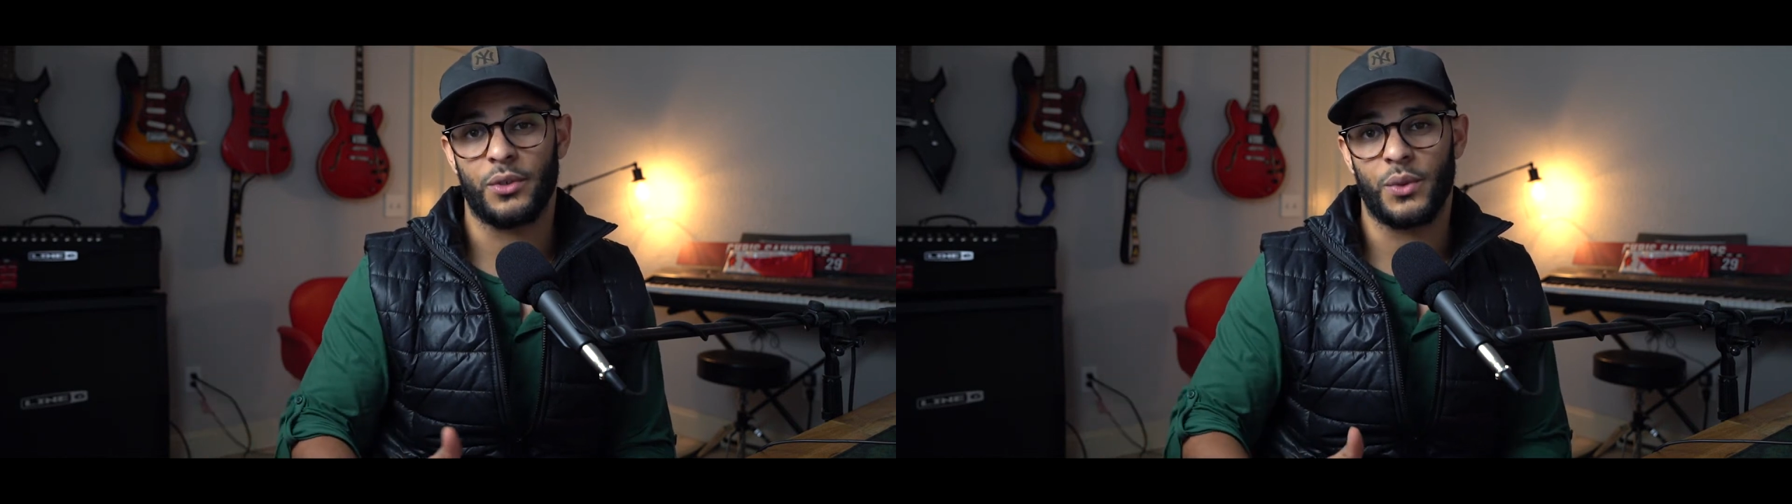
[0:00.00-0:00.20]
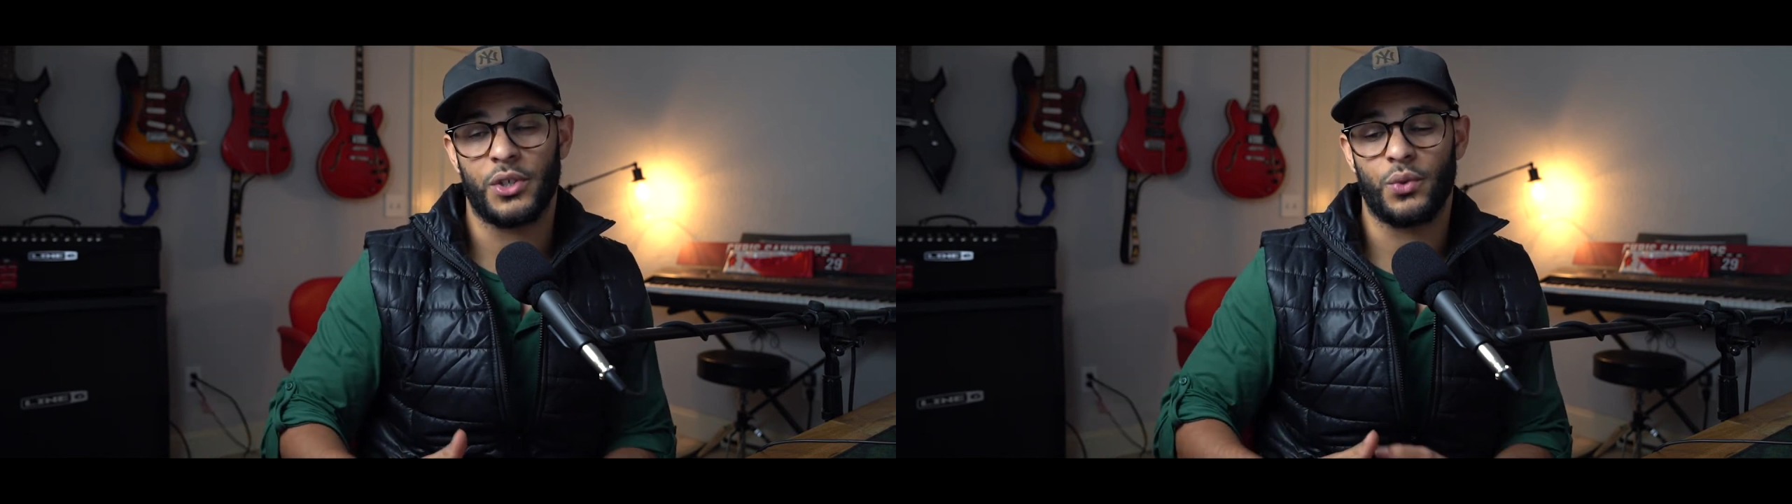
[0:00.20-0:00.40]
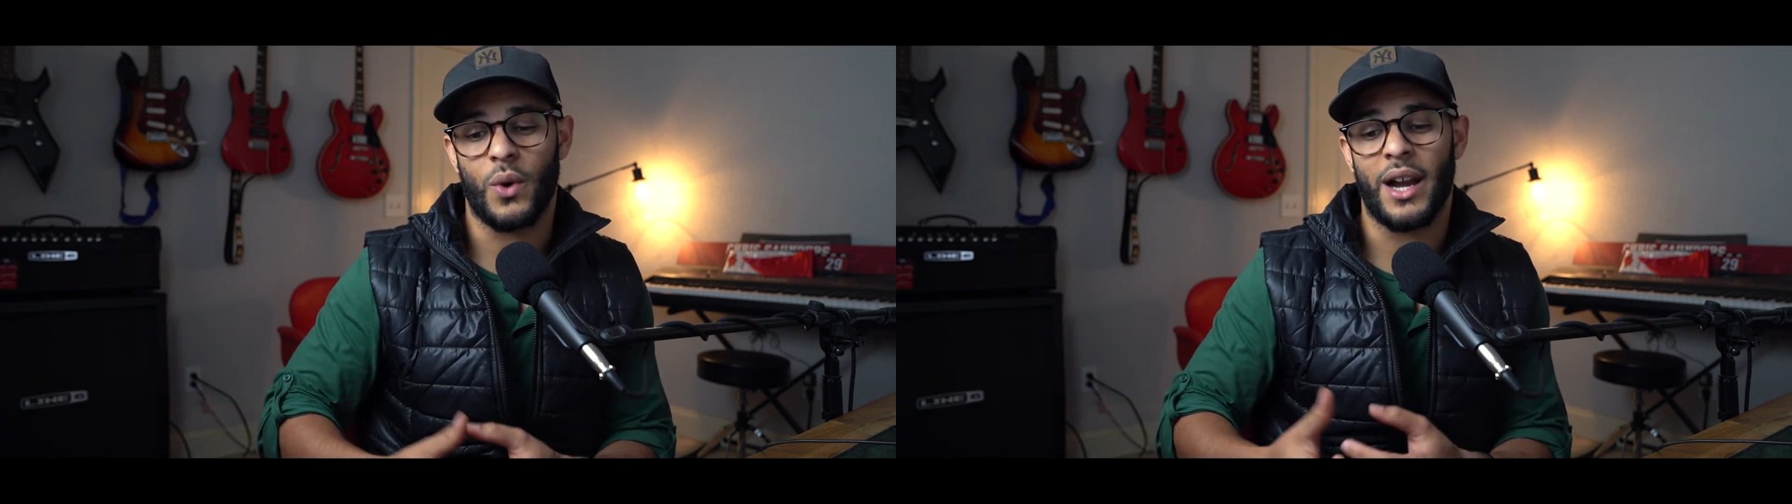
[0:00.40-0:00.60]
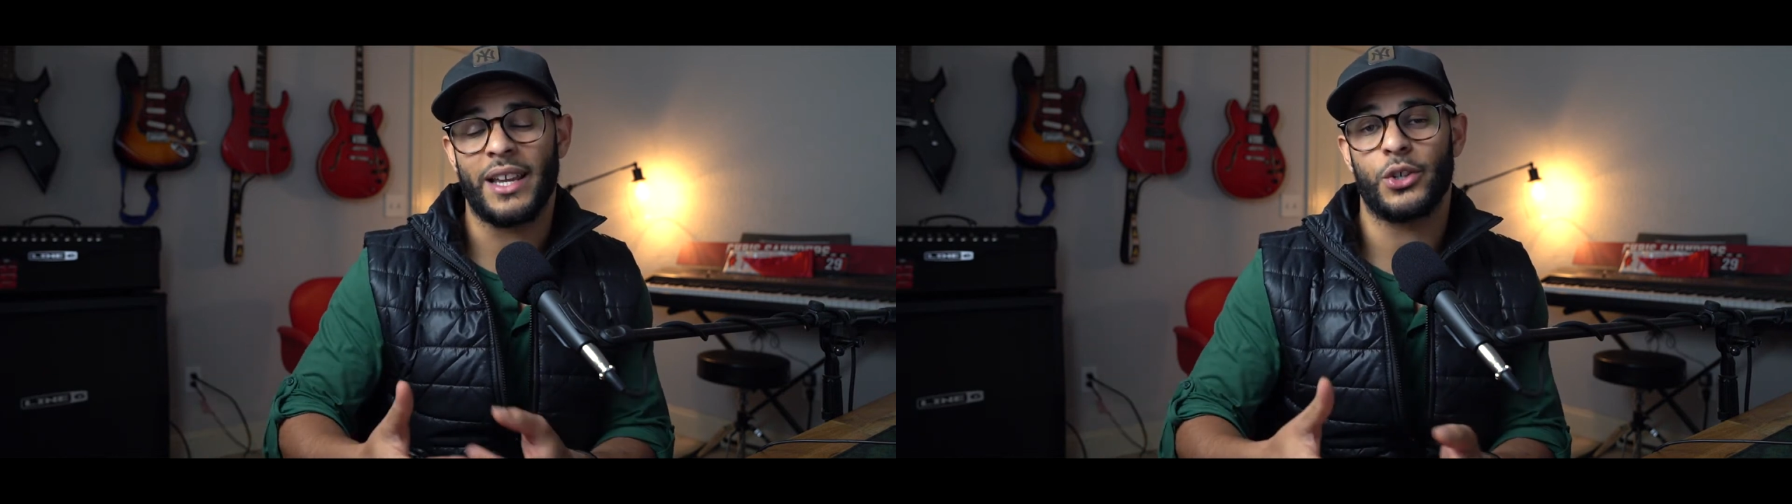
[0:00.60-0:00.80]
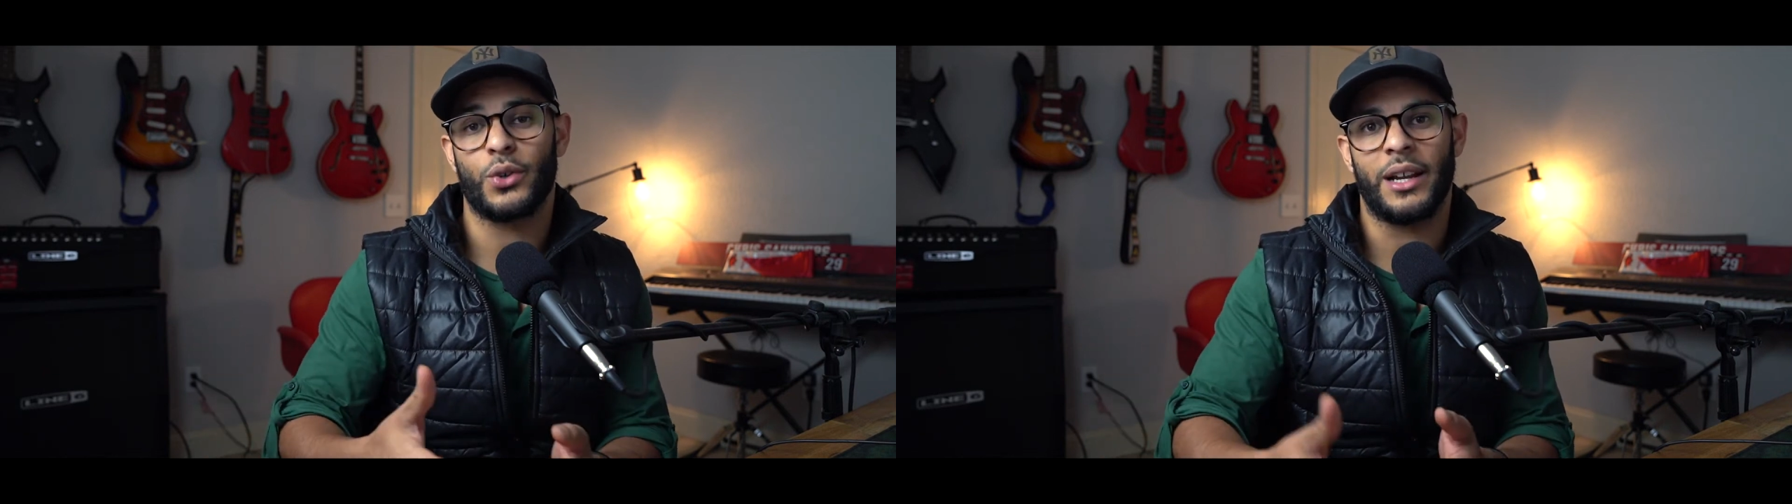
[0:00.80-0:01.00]
which is why
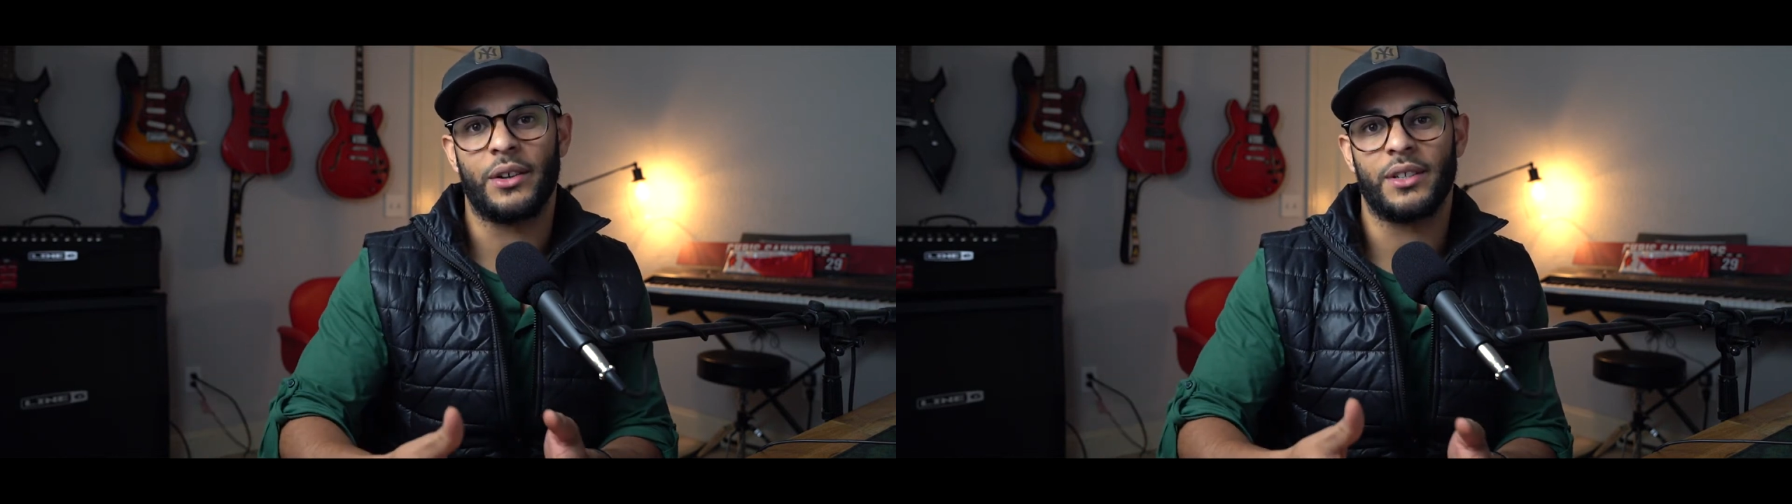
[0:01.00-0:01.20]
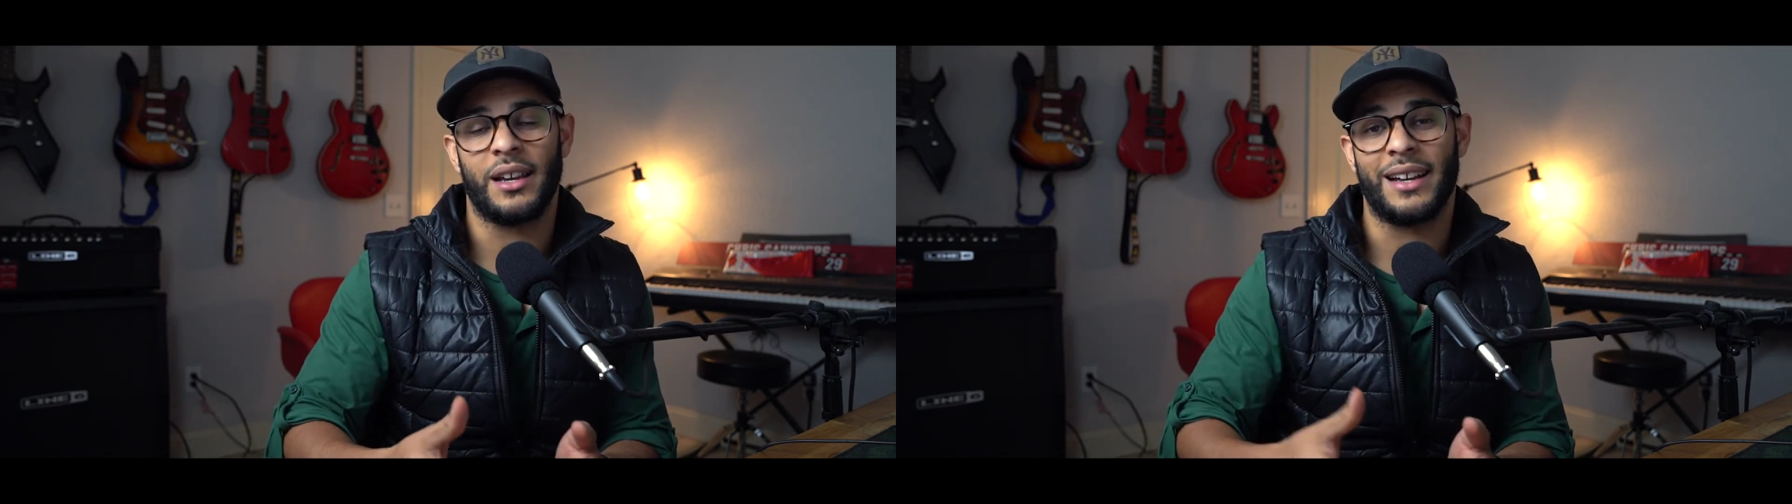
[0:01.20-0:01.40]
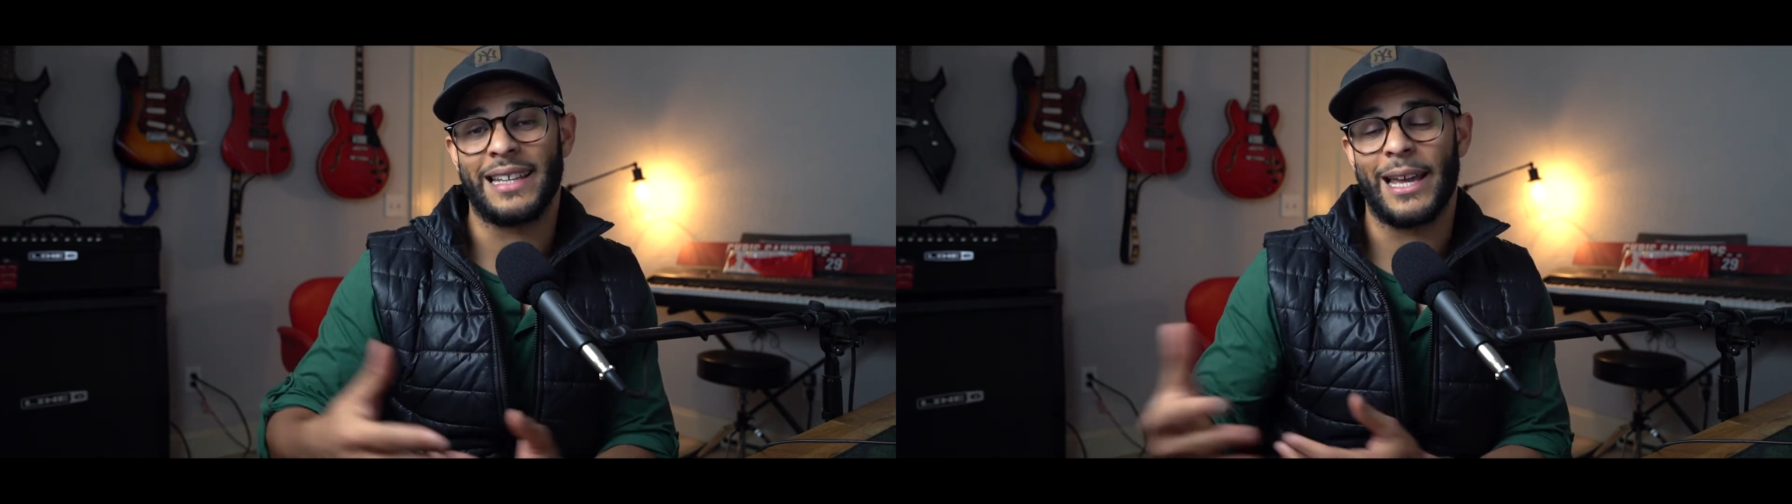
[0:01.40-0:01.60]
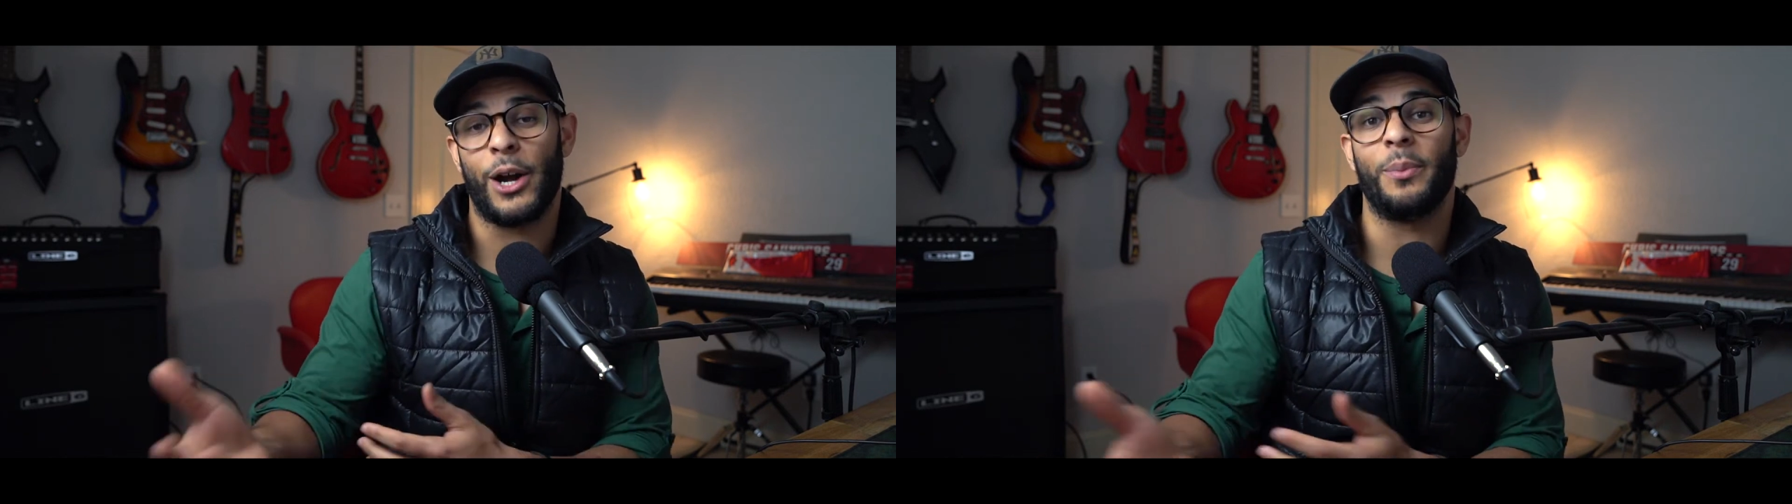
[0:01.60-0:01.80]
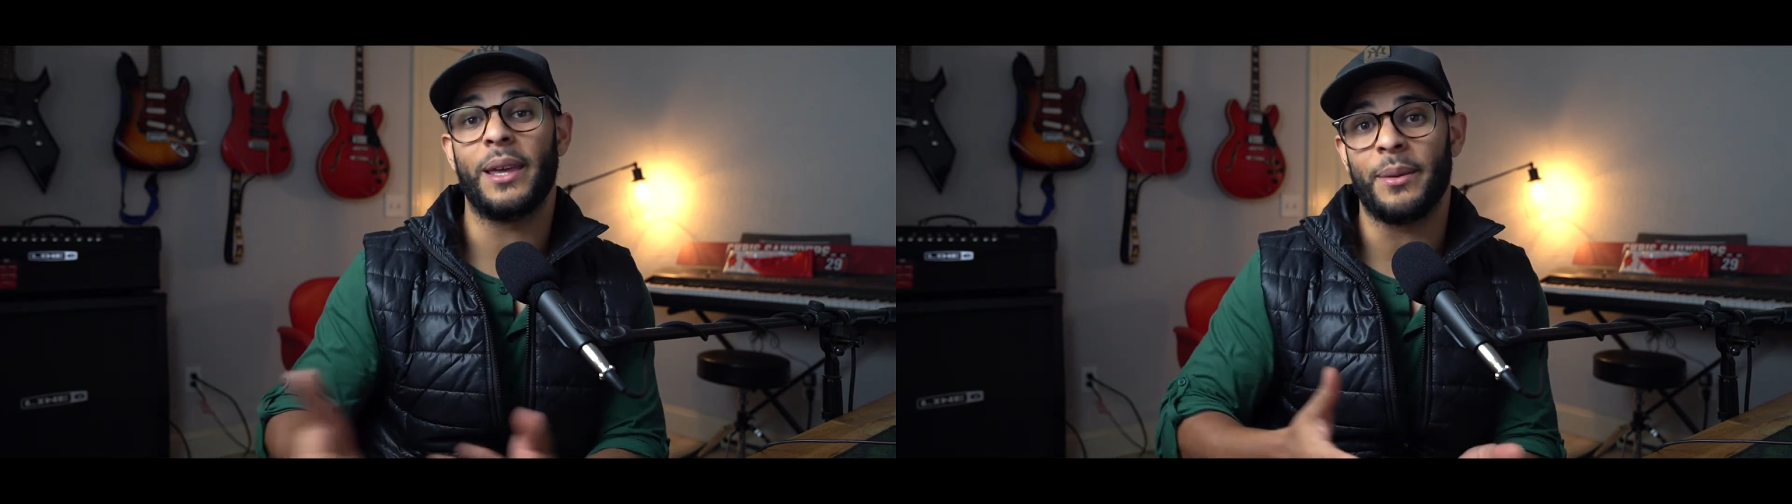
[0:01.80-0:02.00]
he's crying out to God to
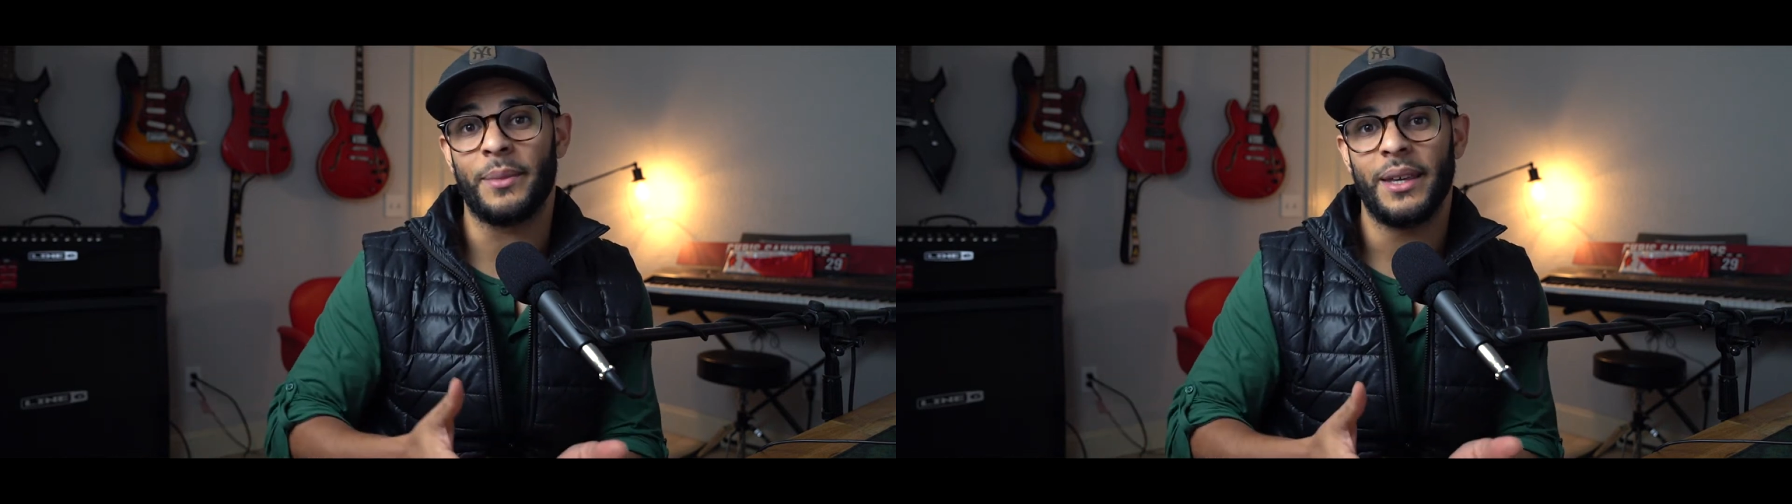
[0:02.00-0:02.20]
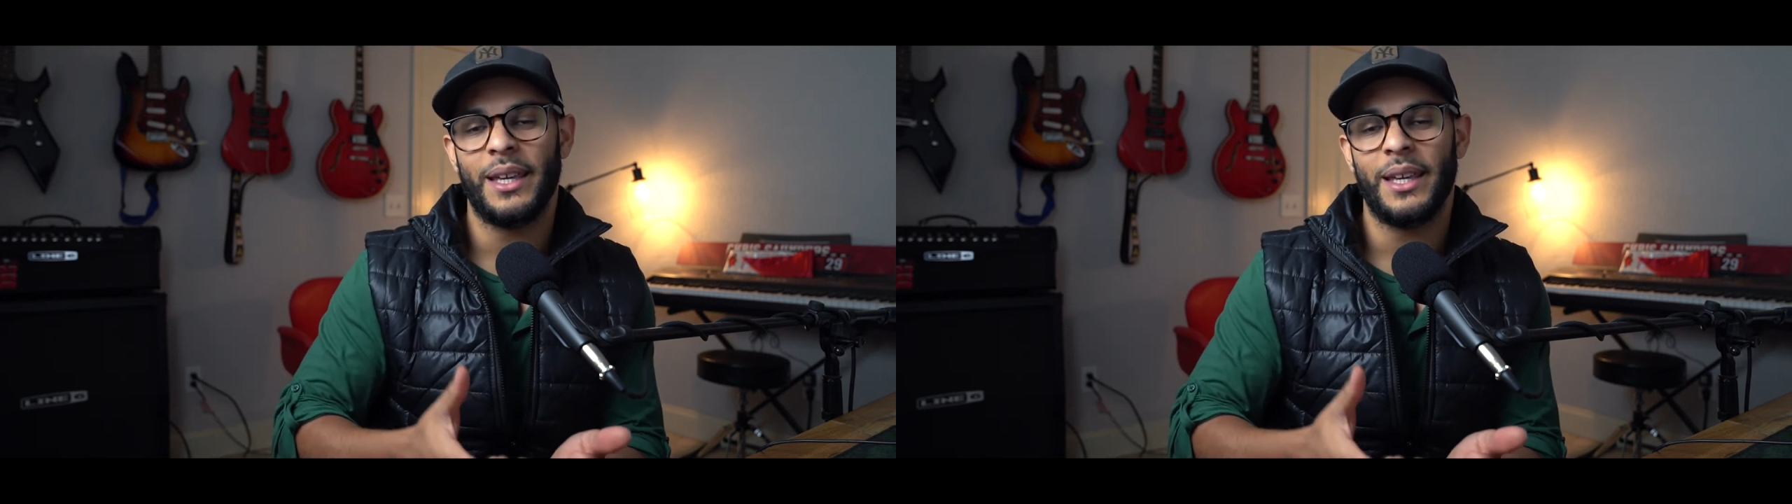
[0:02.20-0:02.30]
help him